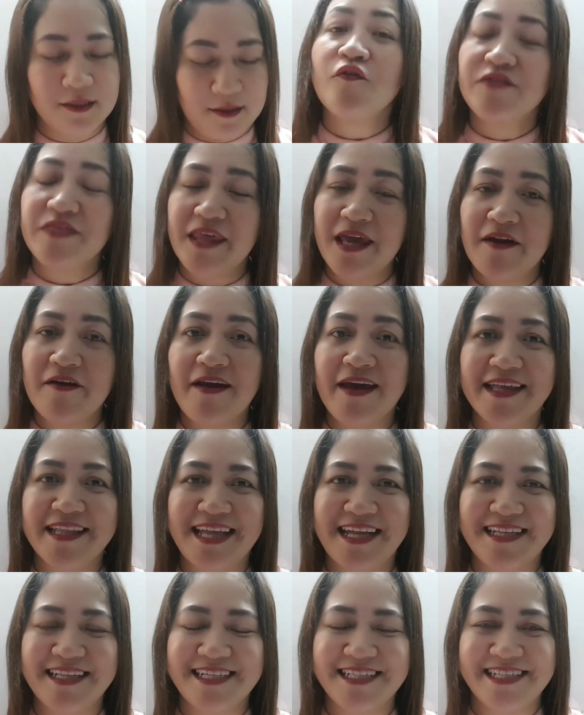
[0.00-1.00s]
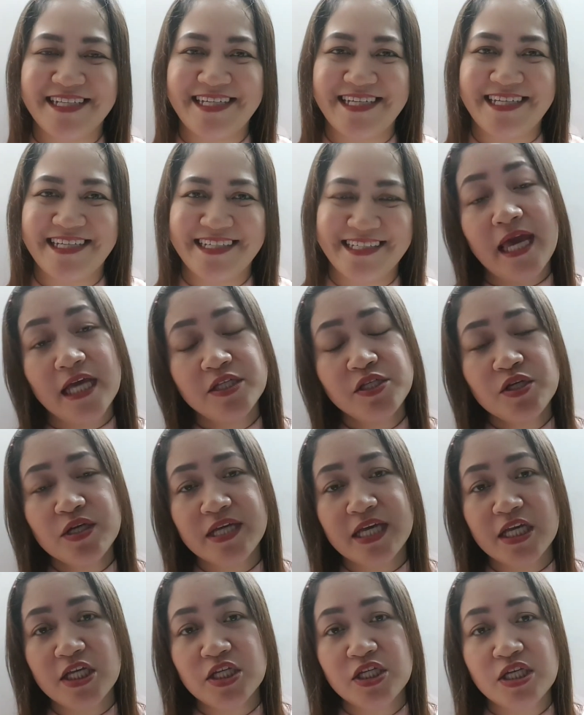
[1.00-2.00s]
of their identity.
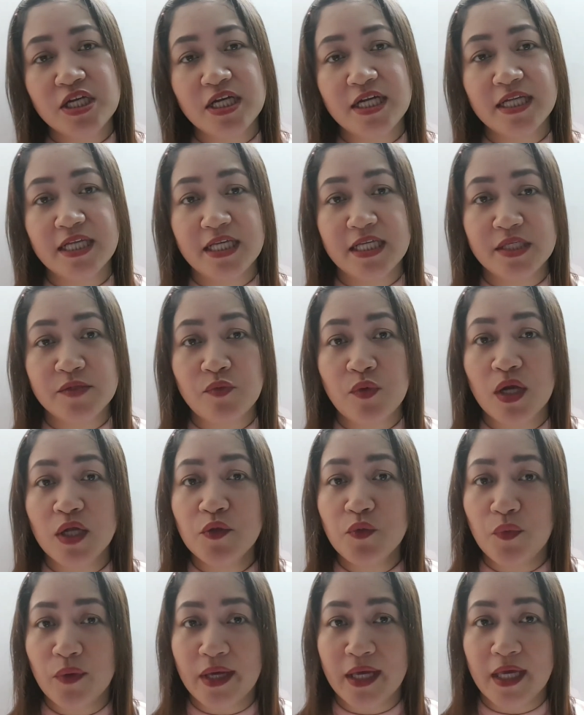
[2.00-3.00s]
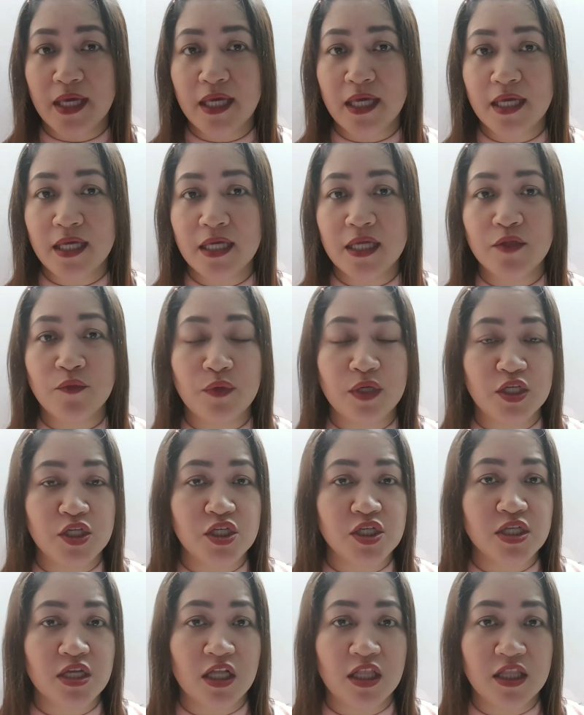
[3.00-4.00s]
Education is one way in
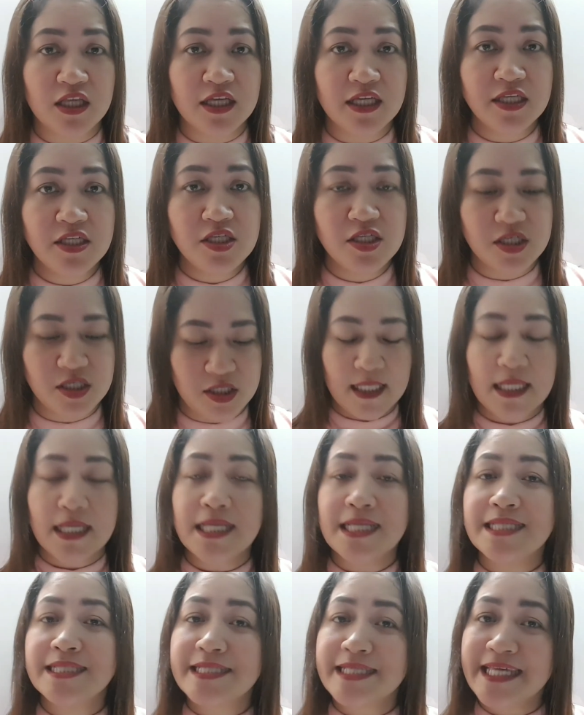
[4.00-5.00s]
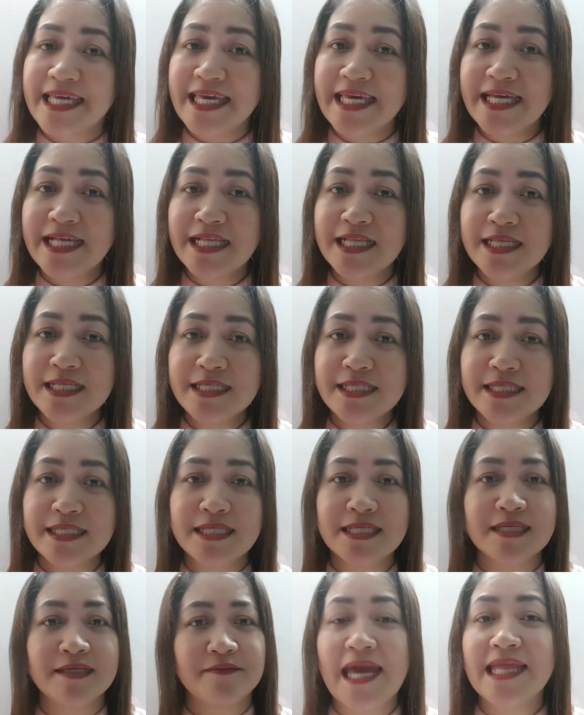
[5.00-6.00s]
which knowledge, skills,
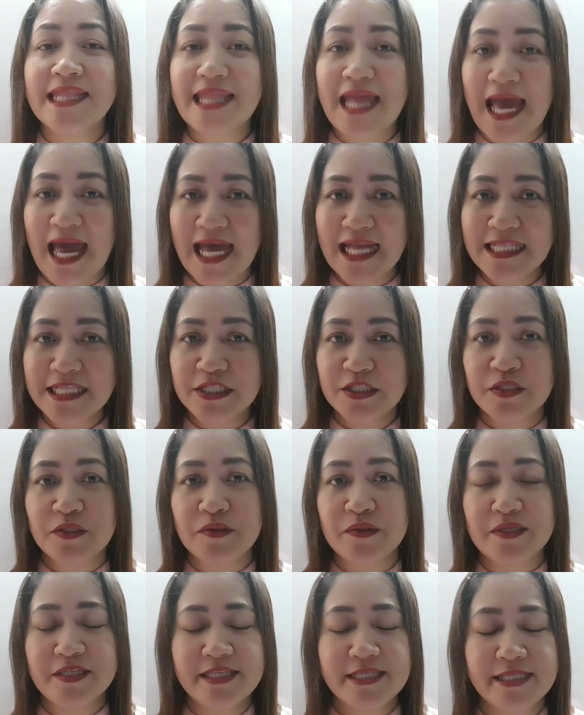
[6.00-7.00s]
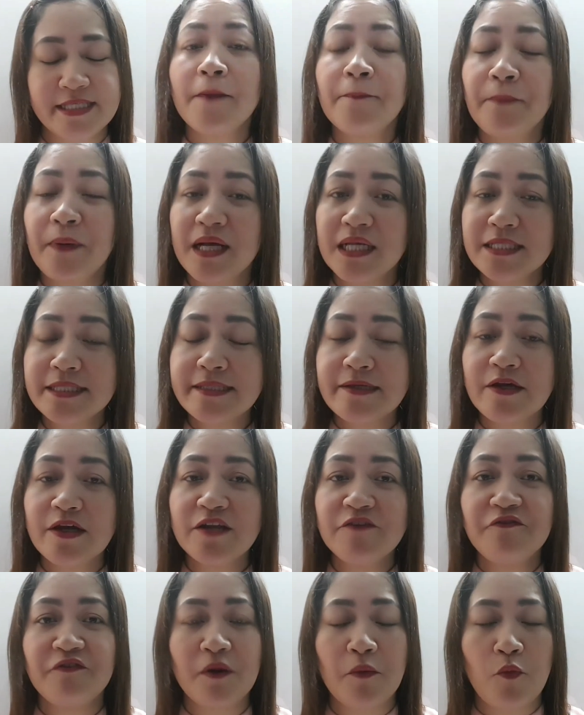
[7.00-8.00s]
and attitudes are passed on
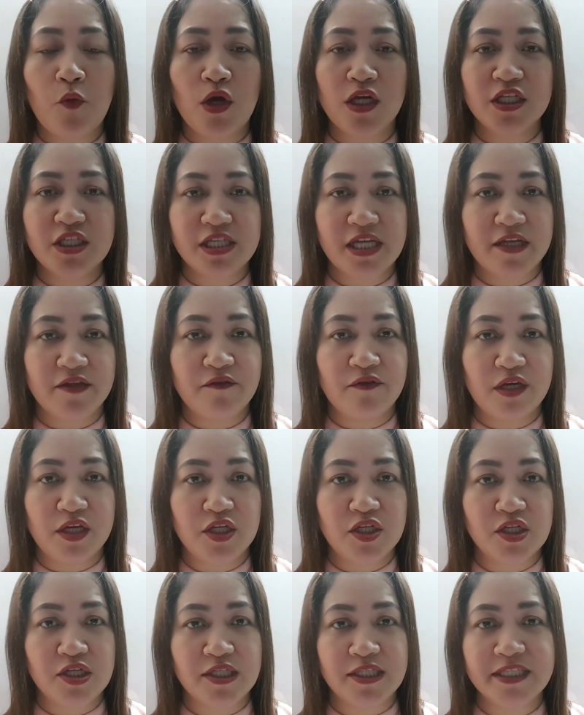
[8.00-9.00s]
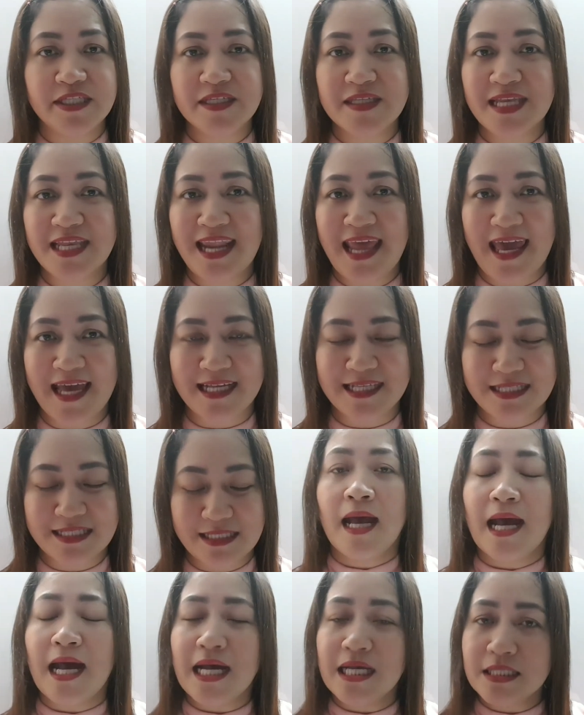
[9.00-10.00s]
from one generation to the next.
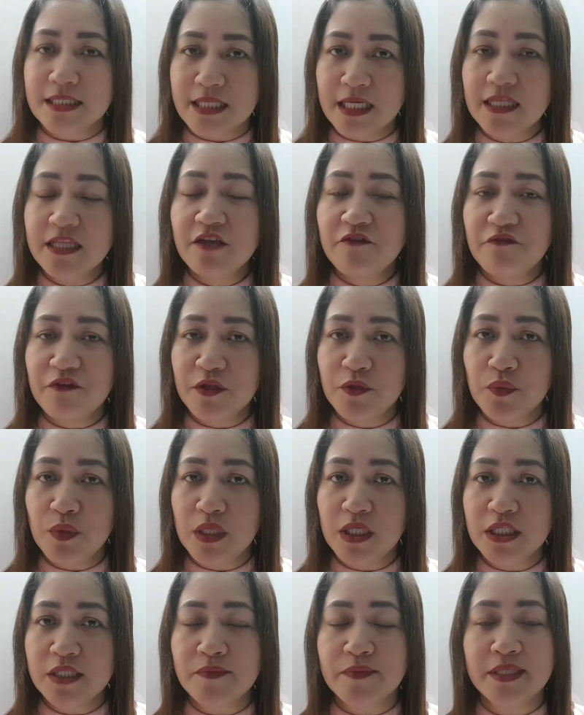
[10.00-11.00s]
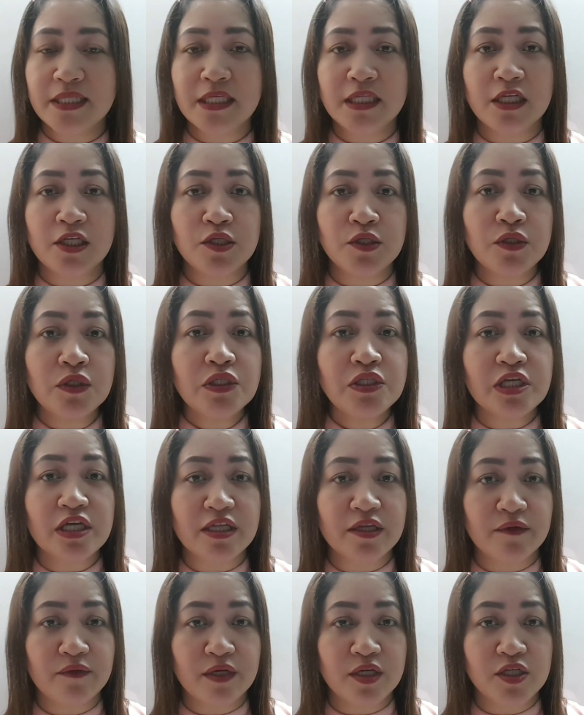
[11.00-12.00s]
As individuals within a new
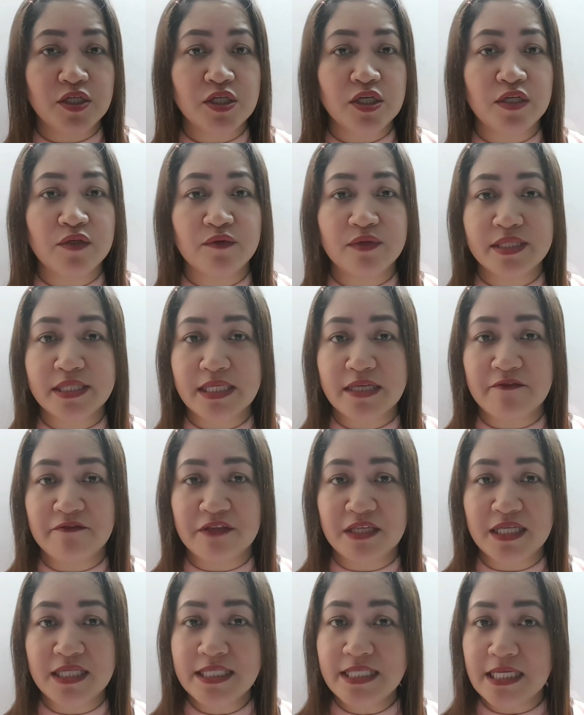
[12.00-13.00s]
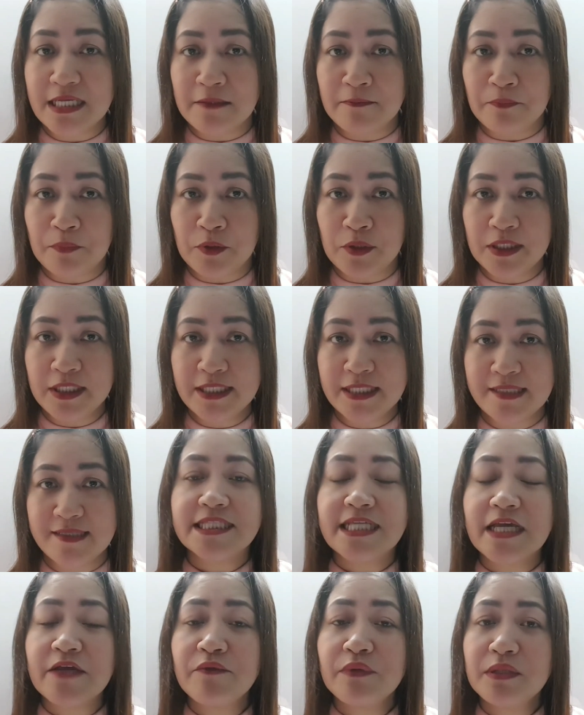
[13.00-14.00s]
generation receive this input,
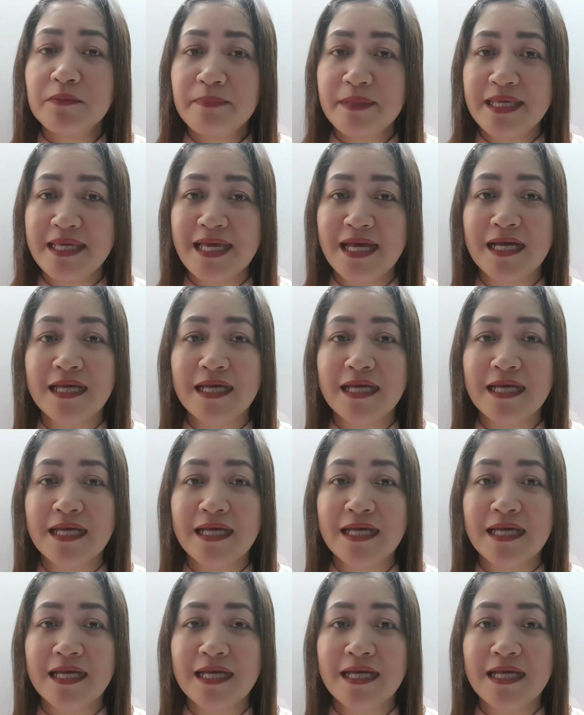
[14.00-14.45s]
they will be